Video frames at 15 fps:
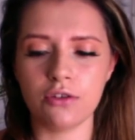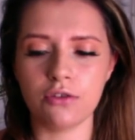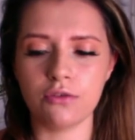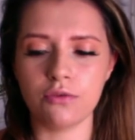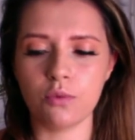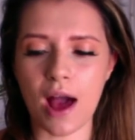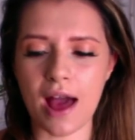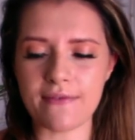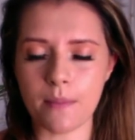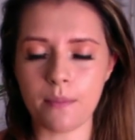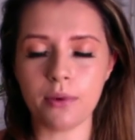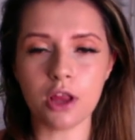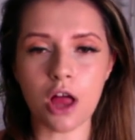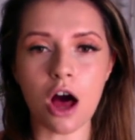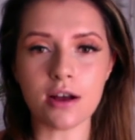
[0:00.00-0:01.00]
whatever
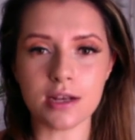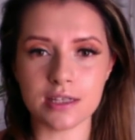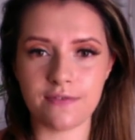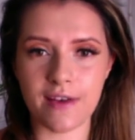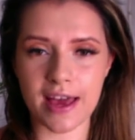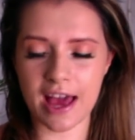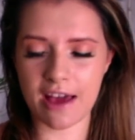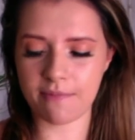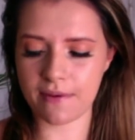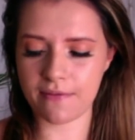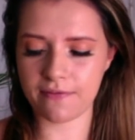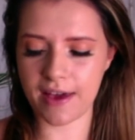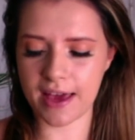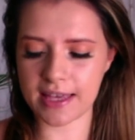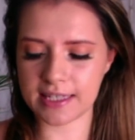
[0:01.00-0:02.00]
blocks they have been
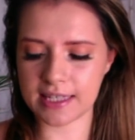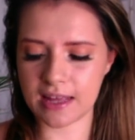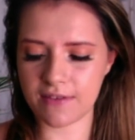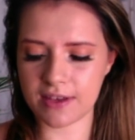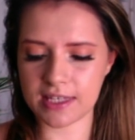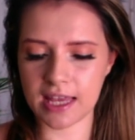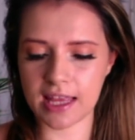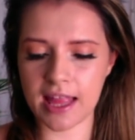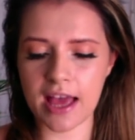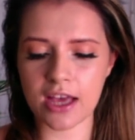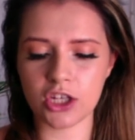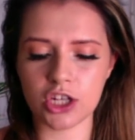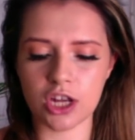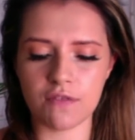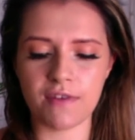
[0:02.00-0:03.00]
facing in this
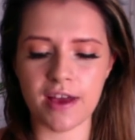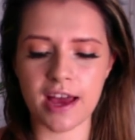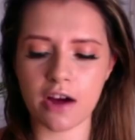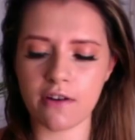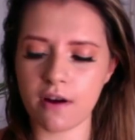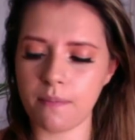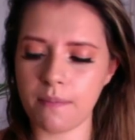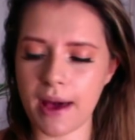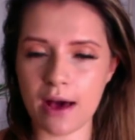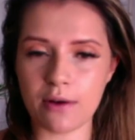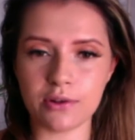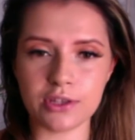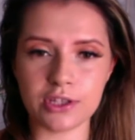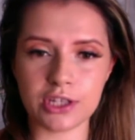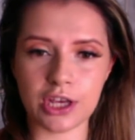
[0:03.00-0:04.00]
connection, they are
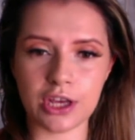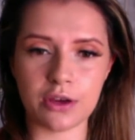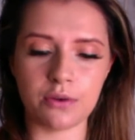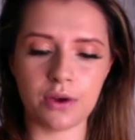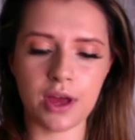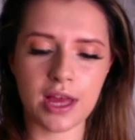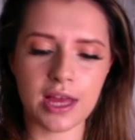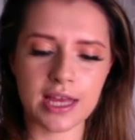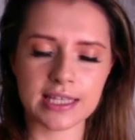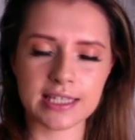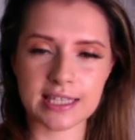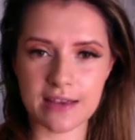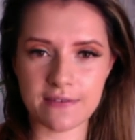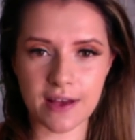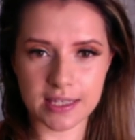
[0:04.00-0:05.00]
about to
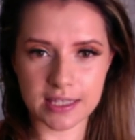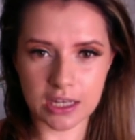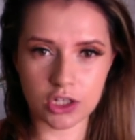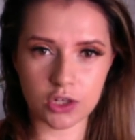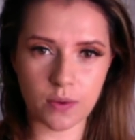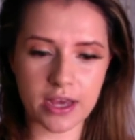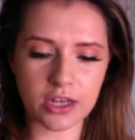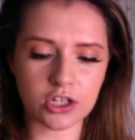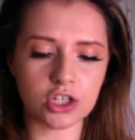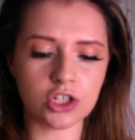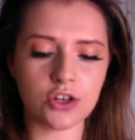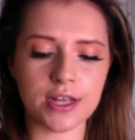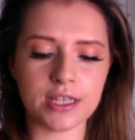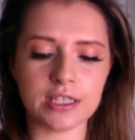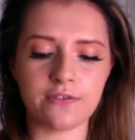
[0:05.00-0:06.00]
see that situation
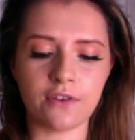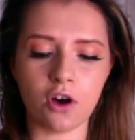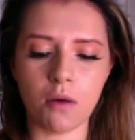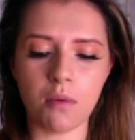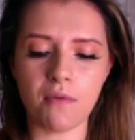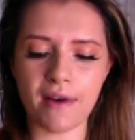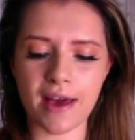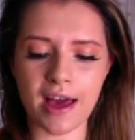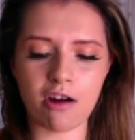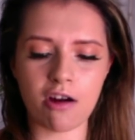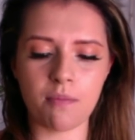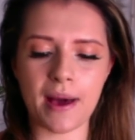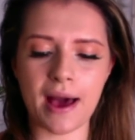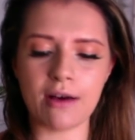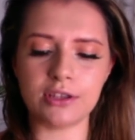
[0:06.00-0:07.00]
transform, and they are
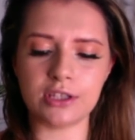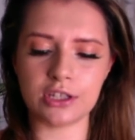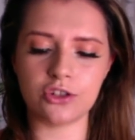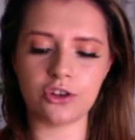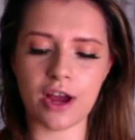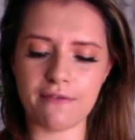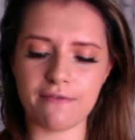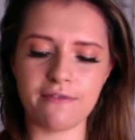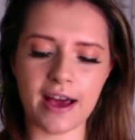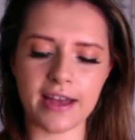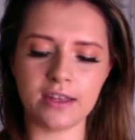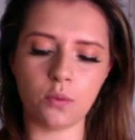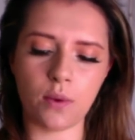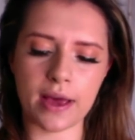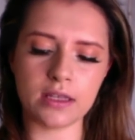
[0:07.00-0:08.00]
about to try and find
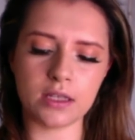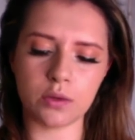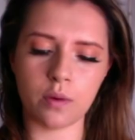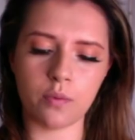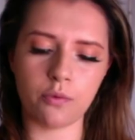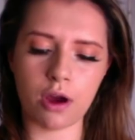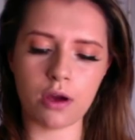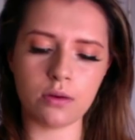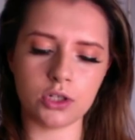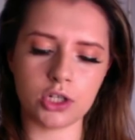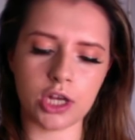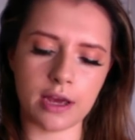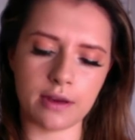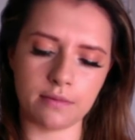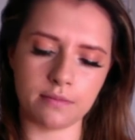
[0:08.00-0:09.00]
a way to approach you.